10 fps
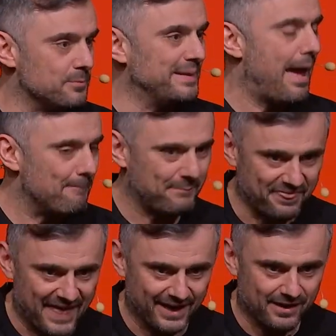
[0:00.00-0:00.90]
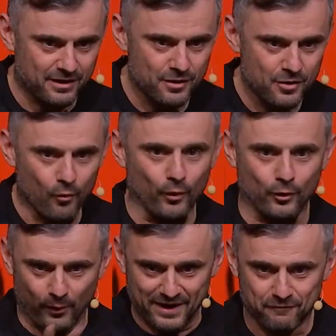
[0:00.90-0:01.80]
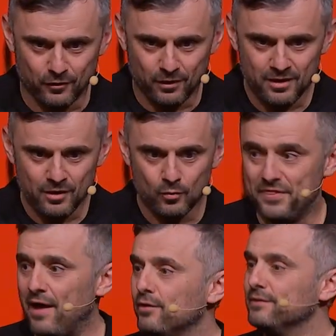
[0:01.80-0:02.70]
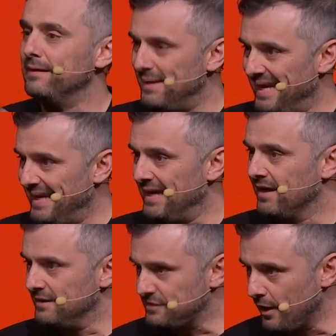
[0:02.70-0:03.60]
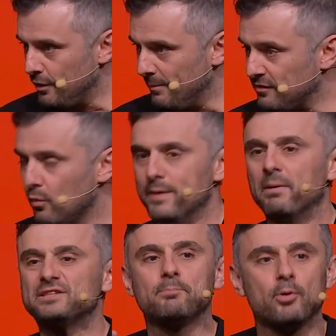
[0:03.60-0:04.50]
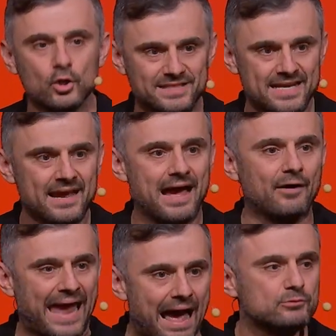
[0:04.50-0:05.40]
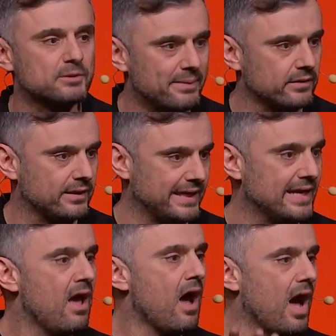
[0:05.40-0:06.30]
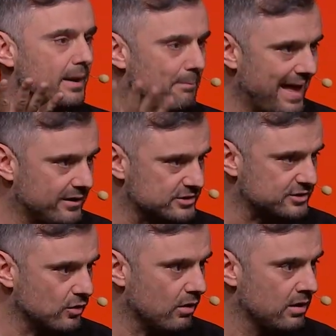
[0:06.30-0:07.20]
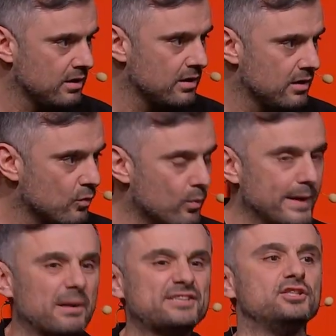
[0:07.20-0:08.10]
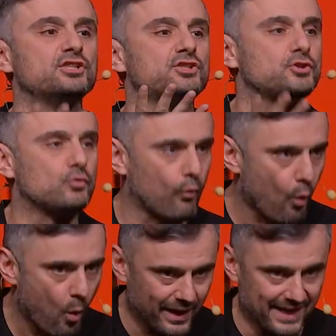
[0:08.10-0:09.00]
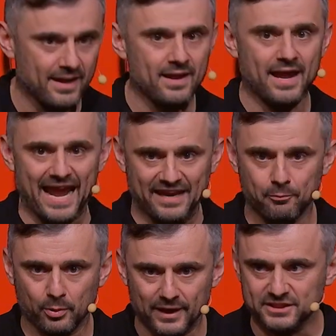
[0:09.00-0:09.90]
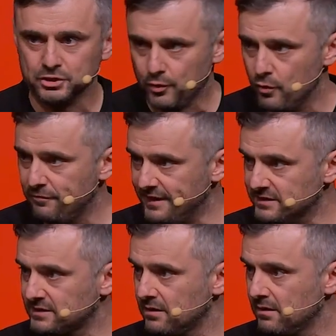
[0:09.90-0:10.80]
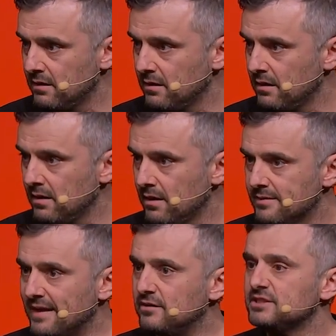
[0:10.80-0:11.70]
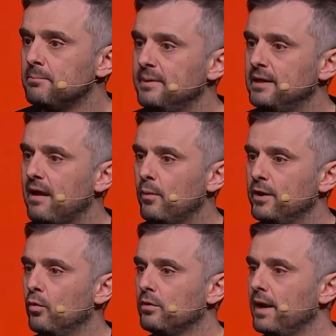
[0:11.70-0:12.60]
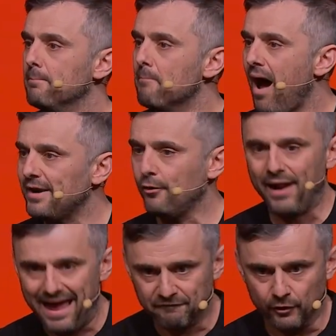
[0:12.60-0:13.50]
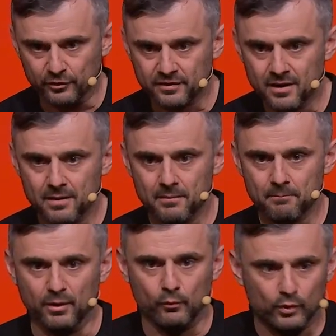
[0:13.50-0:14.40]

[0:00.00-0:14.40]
to be empathetic or grateful without eliminating entitlement. We must put accountability on a pedestal we must destroy eighth place trophies. That doesn't mean that we don't admire effort, but